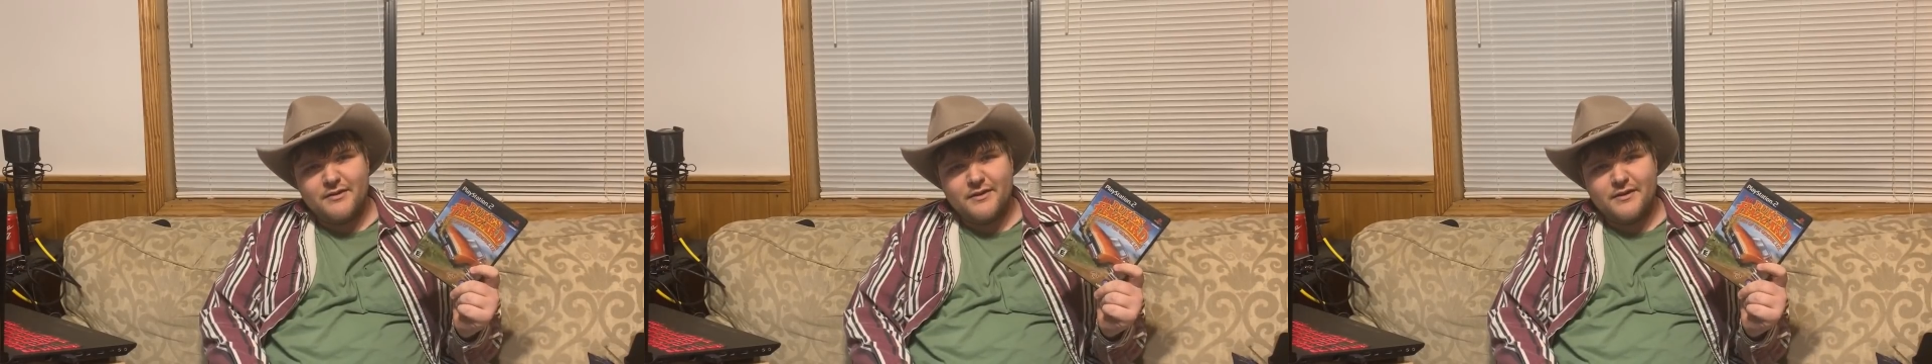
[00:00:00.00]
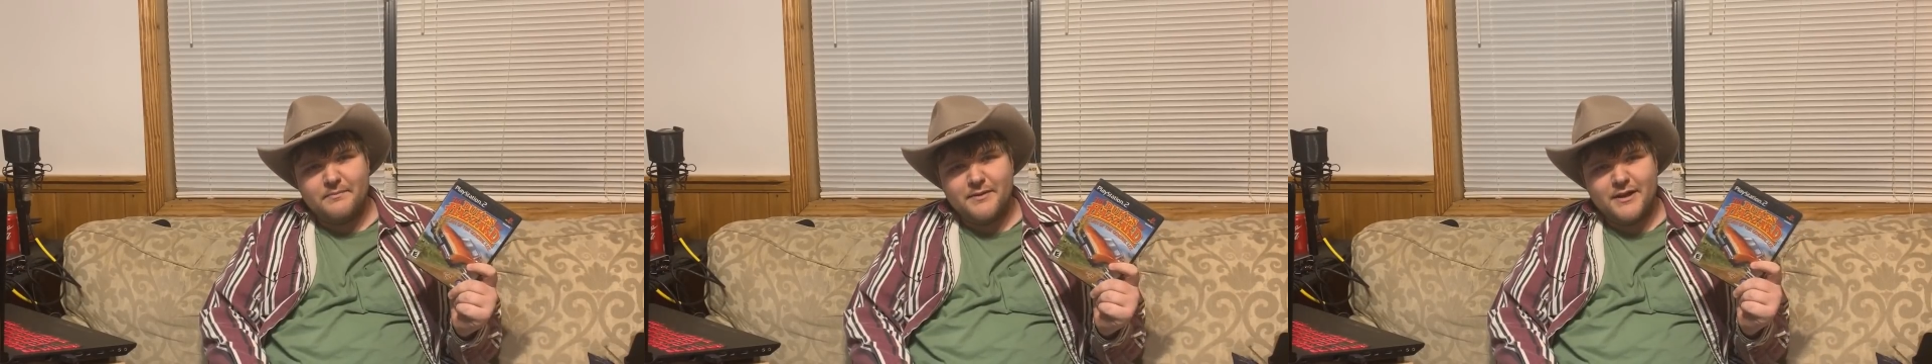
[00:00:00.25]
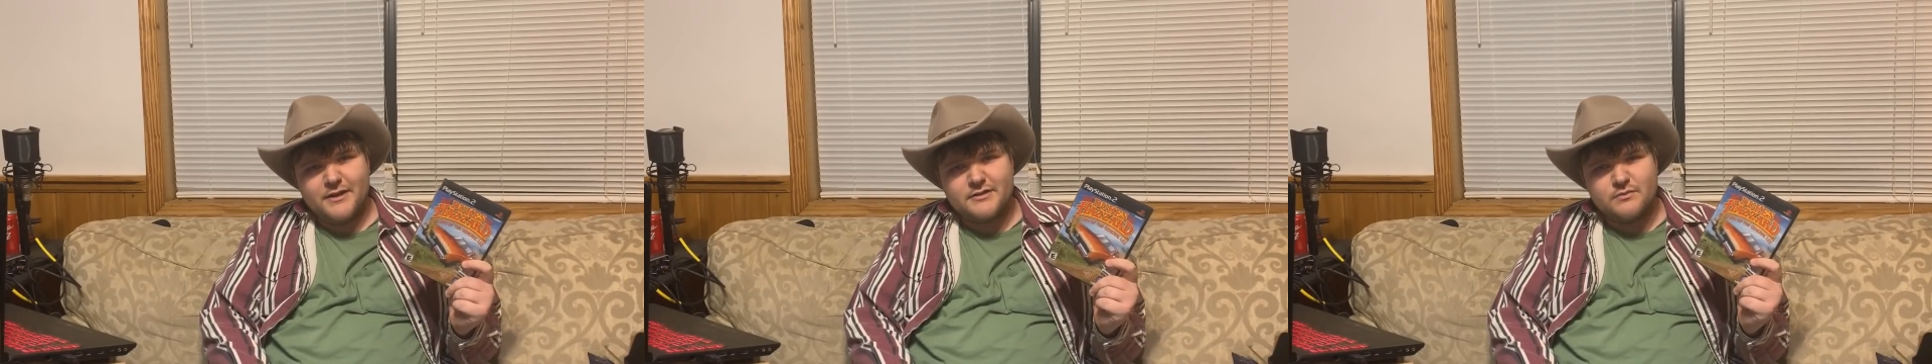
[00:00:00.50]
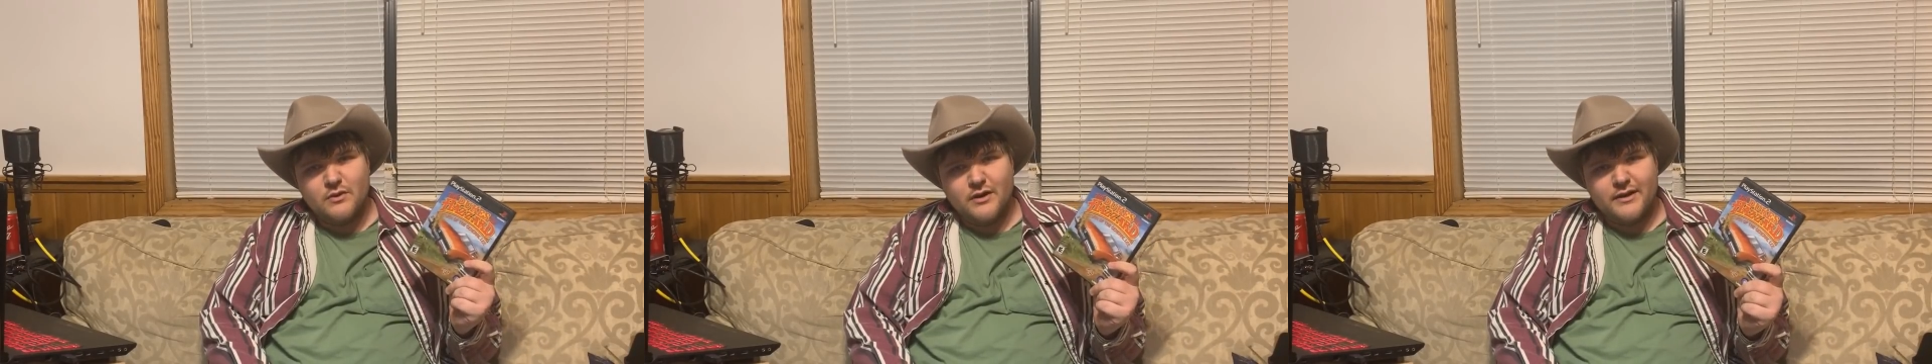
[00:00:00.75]
than the
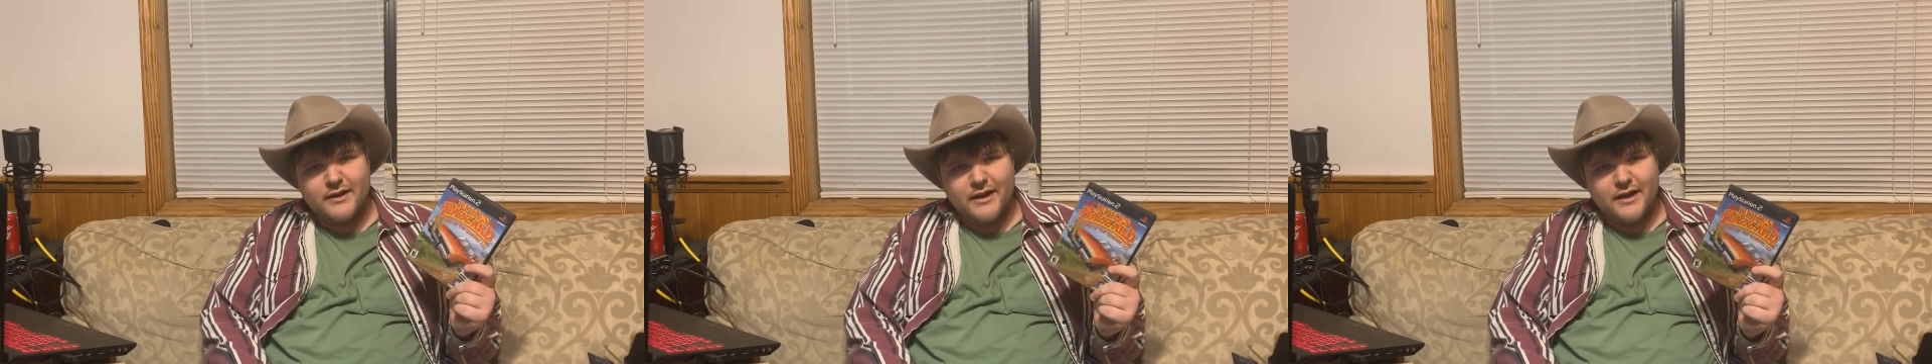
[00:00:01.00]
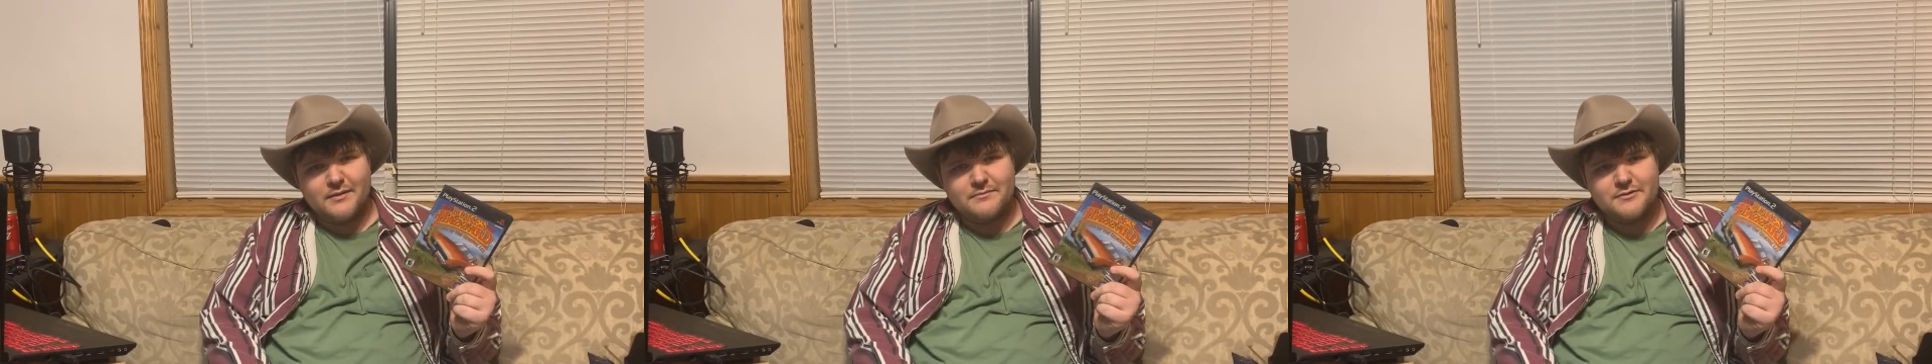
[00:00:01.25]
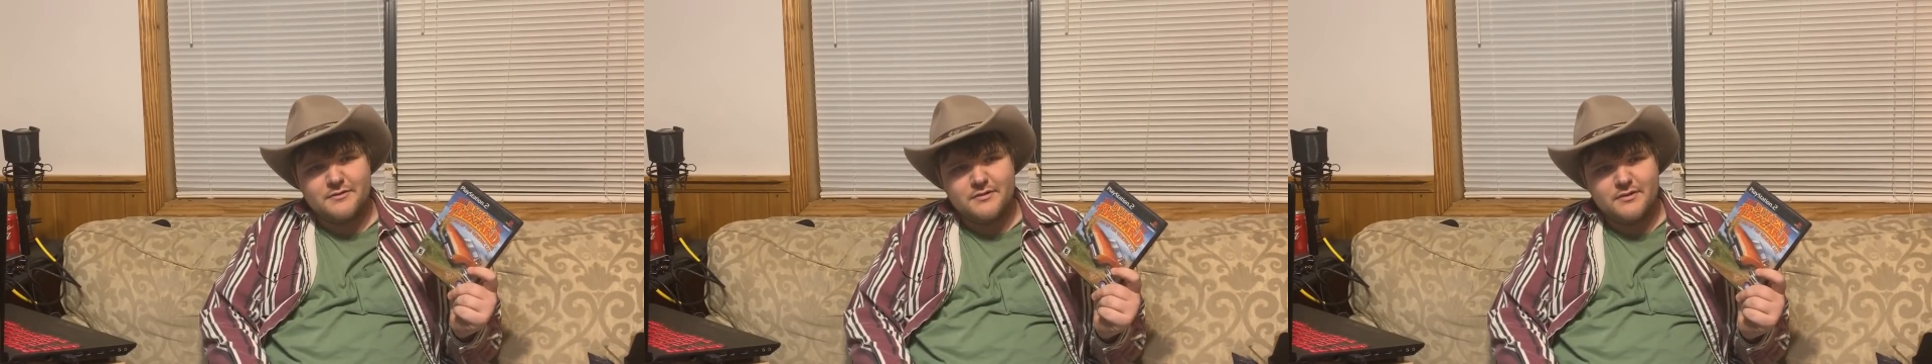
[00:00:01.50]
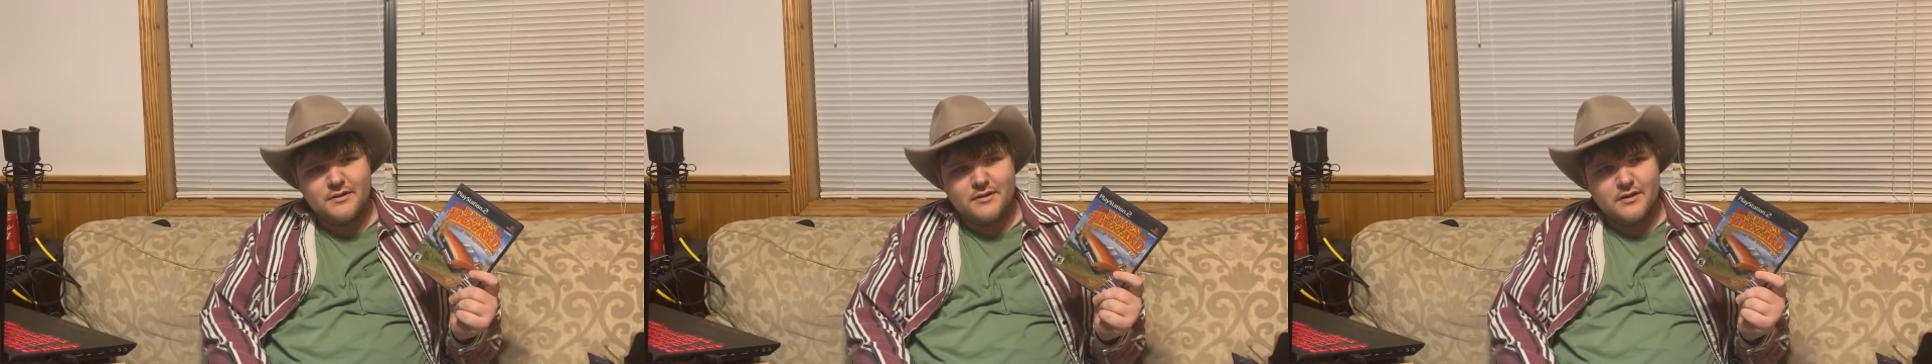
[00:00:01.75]
PS1 games.